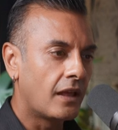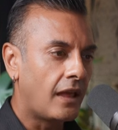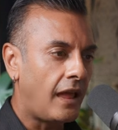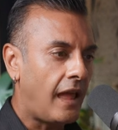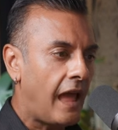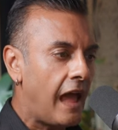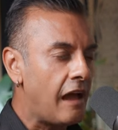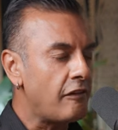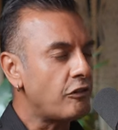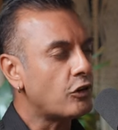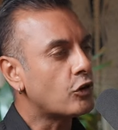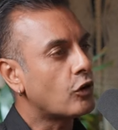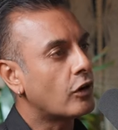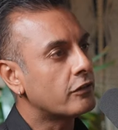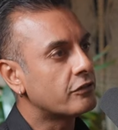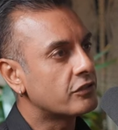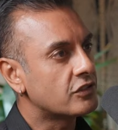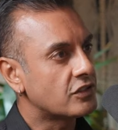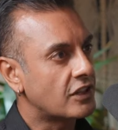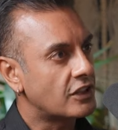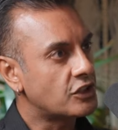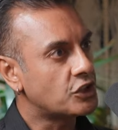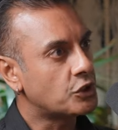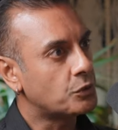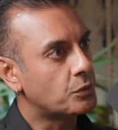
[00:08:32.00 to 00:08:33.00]
have a
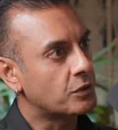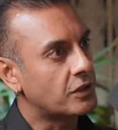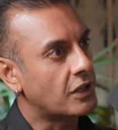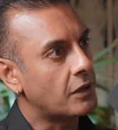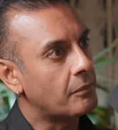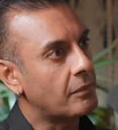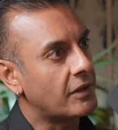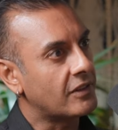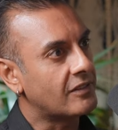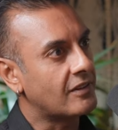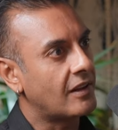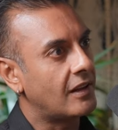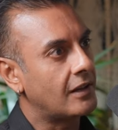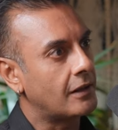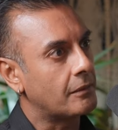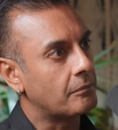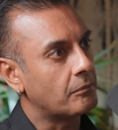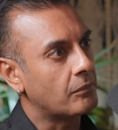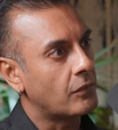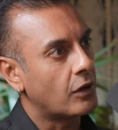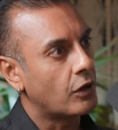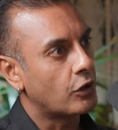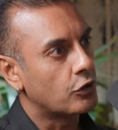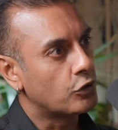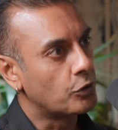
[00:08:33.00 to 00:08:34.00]
conversation with him and tell him,
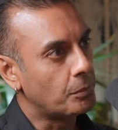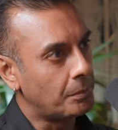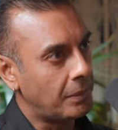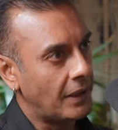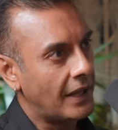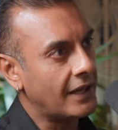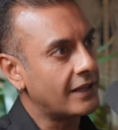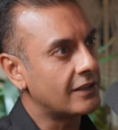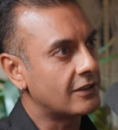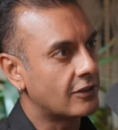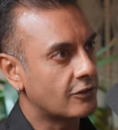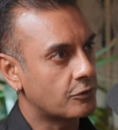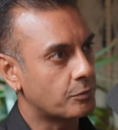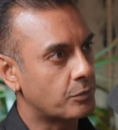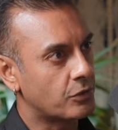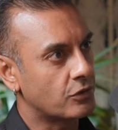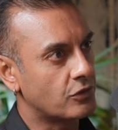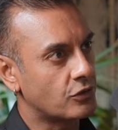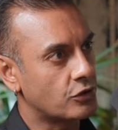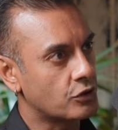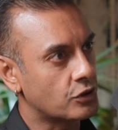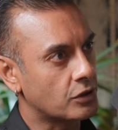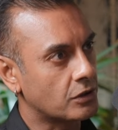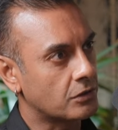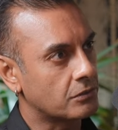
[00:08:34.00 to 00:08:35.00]
you're playing in this
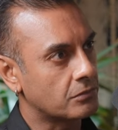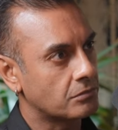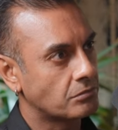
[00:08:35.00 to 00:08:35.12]
position.